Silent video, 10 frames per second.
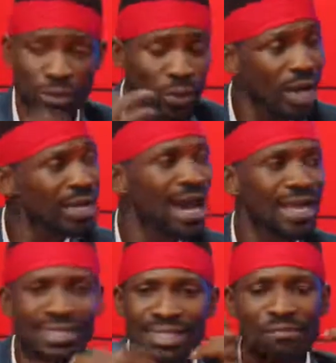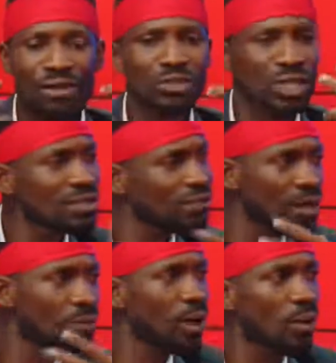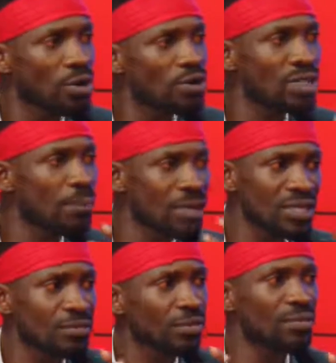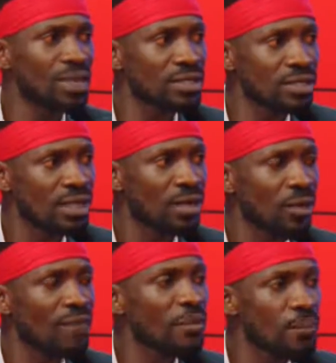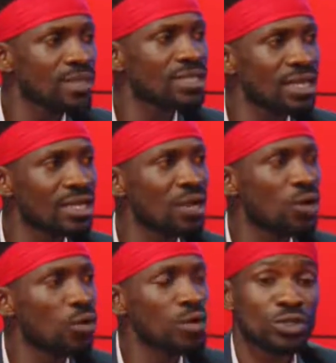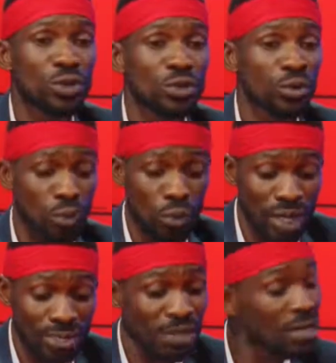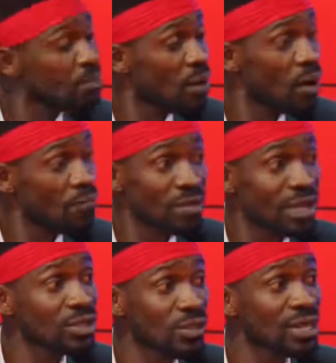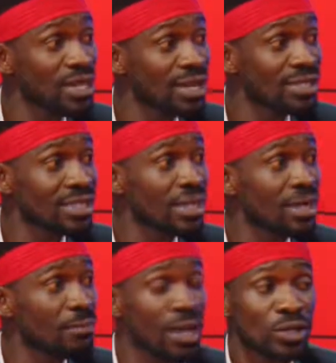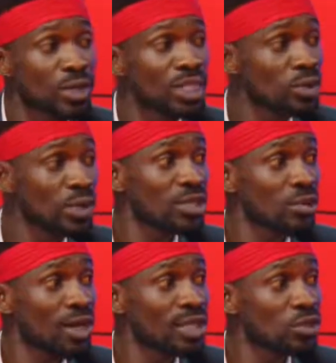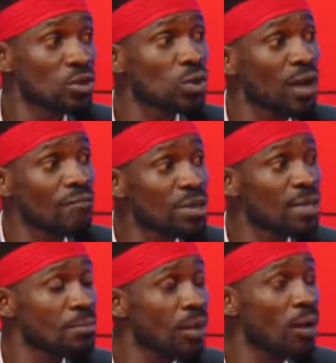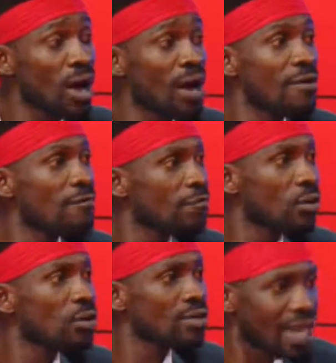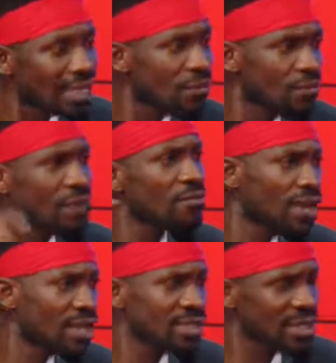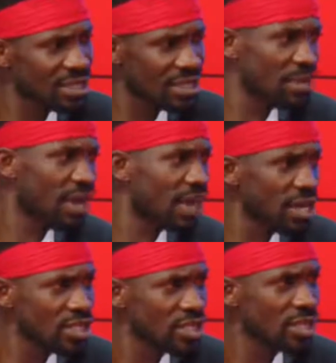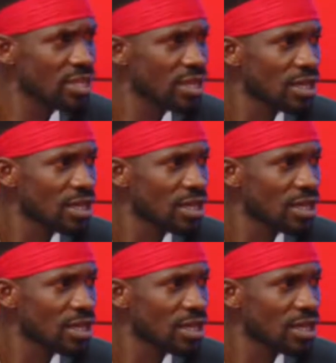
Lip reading: Uganda has never transferred power using peaceful means. We have a president who has been in power for 31 years. By 2021, he's going to have been in power for 35 years. That is my age.